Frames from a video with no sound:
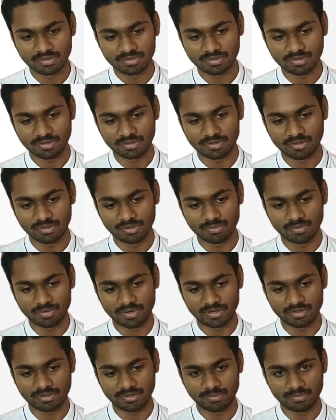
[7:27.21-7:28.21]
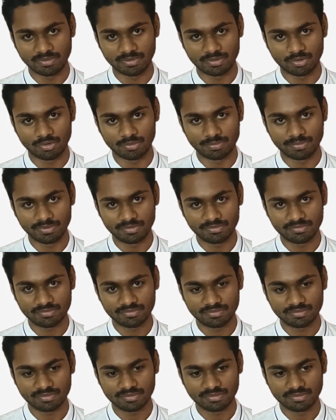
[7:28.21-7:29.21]
then click on activate
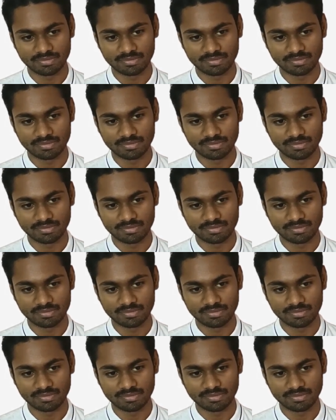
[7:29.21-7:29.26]
office,